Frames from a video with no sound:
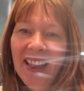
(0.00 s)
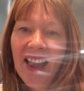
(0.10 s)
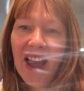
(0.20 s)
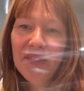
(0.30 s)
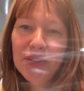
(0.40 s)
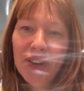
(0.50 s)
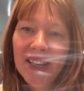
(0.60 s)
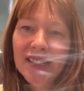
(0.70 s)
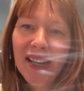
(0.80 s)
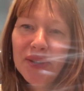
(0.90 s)
Have a
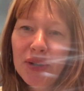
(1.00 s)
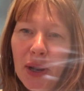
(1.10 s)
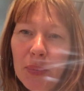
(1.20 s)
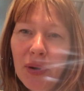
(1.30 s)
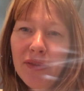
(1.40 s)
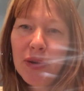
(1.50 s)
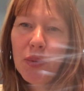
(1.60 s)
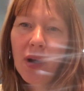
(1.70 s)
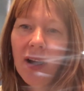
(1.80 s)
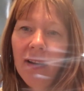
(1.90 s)
great day or night wherever
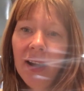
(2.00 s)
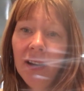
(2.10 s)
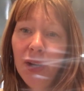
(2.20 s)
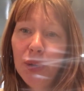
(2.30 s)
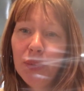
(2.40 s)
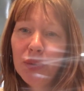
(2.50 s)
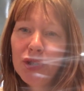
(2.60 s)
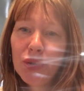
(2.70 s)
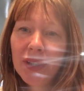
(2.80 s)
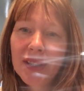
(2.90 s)
you are, and I hope you
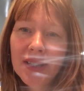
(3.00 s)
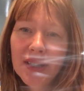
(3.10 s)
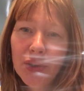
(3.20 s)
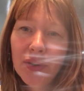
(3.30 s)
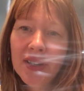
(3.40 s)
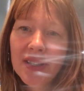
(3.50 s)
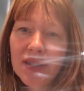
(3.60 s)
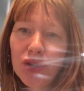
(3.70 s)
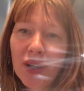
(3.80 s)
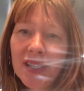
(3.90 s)
enjoyed this series,
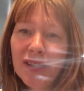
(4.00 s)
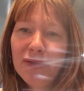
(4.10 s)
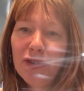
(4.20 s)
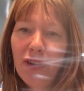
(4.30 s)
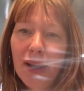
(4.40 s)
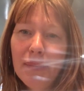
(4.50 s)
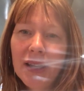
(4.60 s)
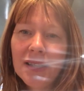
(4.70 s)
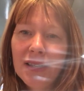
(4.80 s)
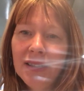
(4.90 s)
Traits of Divine
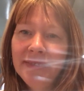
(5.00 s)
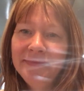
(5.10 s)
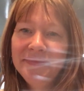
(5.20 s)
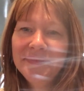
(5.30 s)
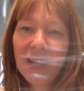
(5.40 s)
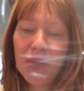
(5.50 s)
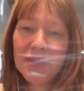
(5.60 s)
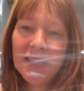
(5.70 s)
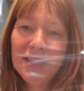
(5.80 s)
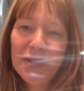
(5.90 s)
Masculine. I'll
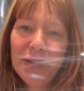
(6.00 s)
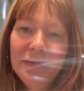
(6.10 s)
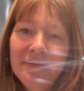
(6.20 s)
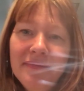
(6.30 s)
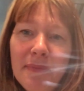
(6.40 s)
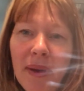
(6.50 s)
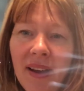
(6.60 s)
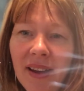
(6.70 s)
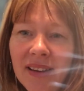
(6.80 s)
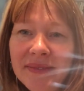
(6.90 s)
see you soon. Bye.